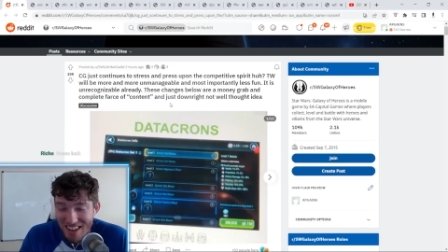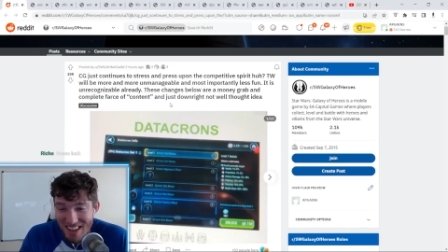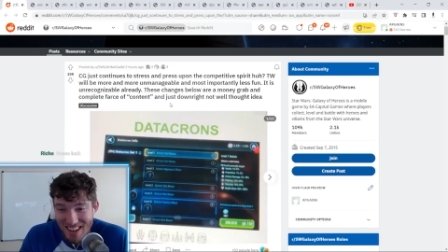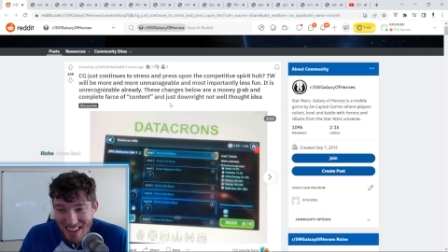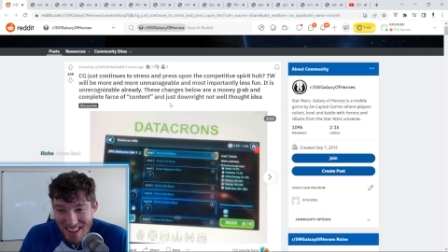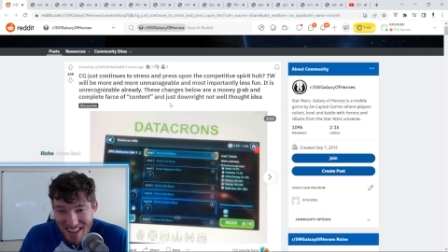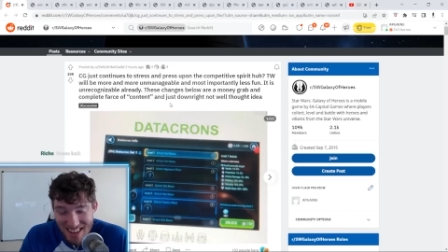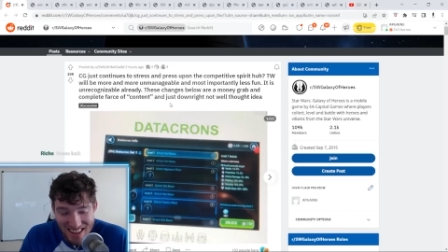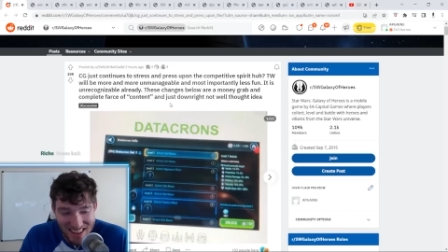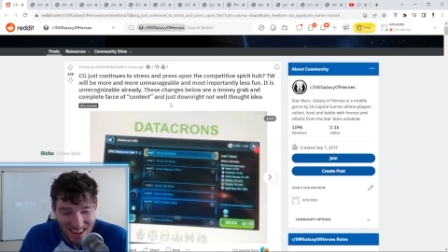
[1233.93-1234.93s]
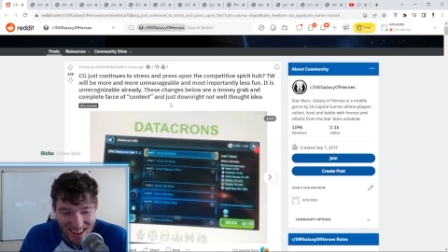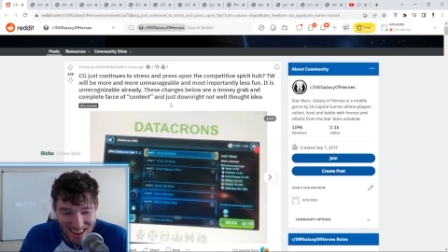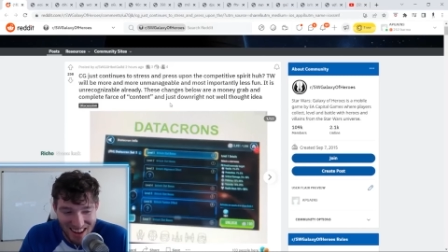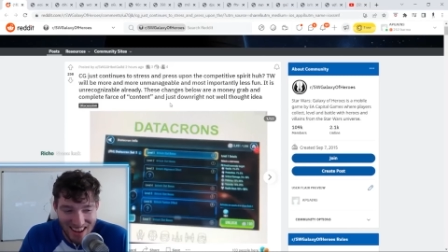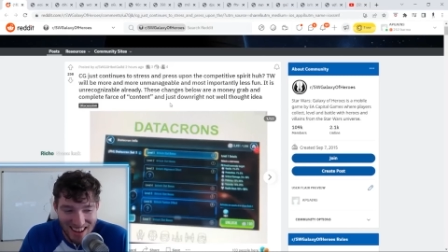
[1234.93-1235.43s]
California, so yeah.
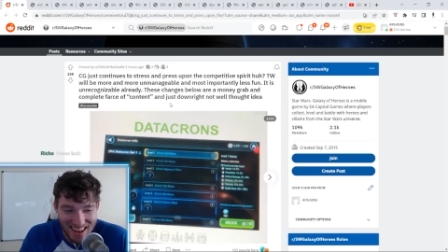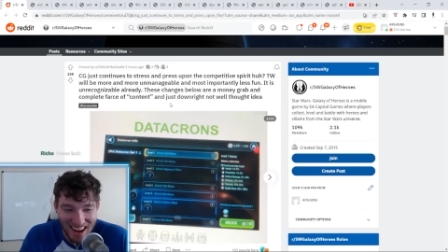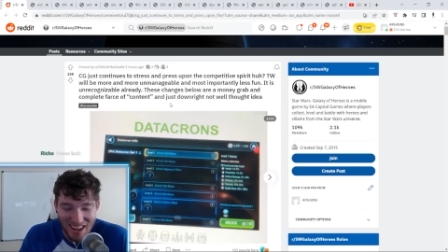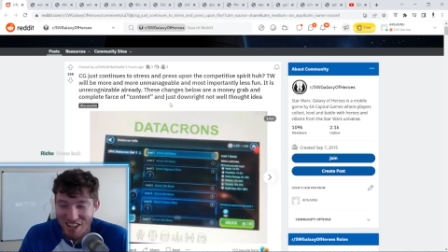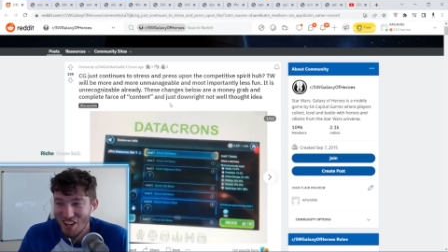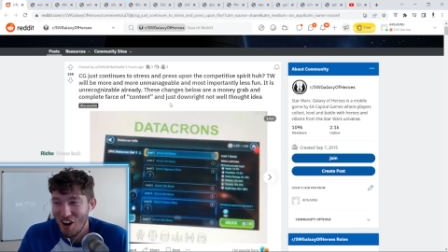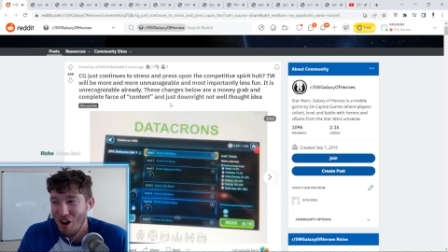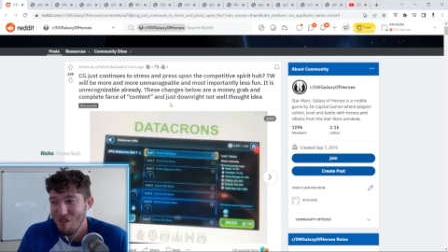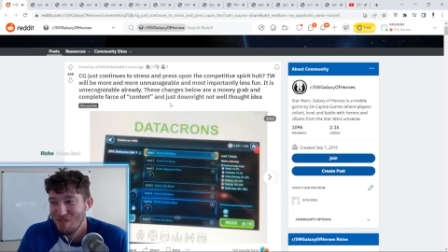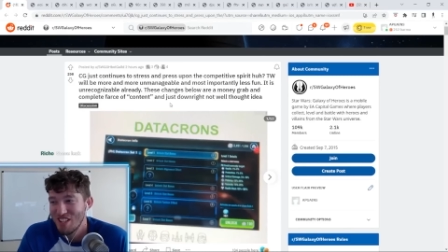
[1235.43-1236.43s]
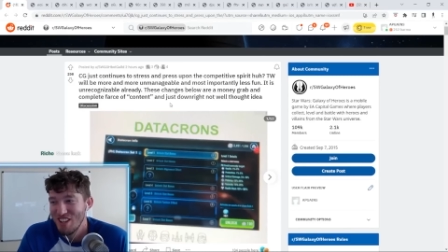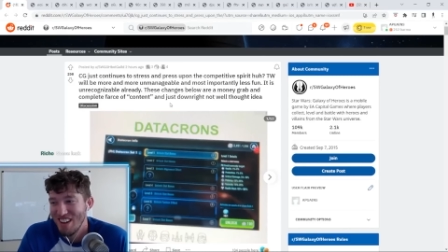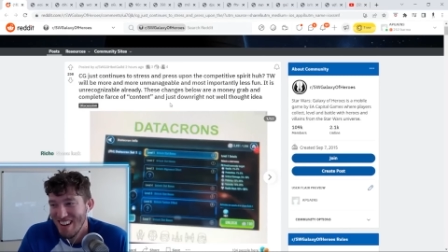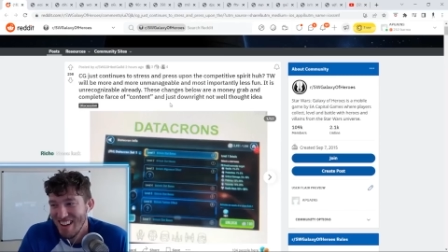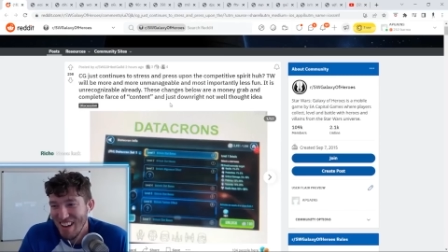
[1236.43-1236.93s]
hopefully it's uh, sure mid
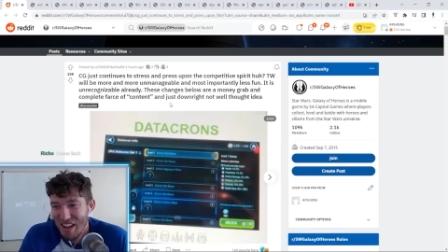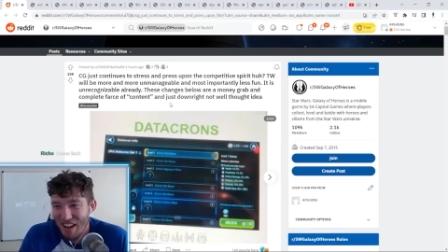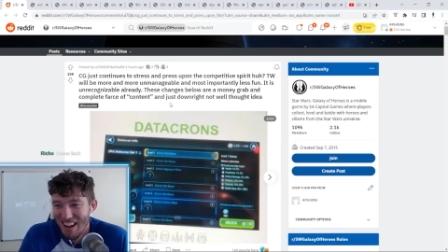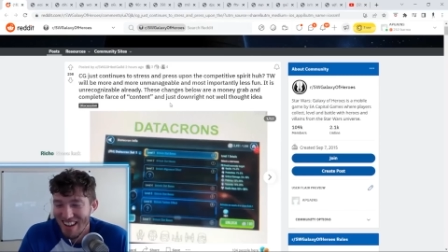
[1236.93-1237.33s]
six so. figures.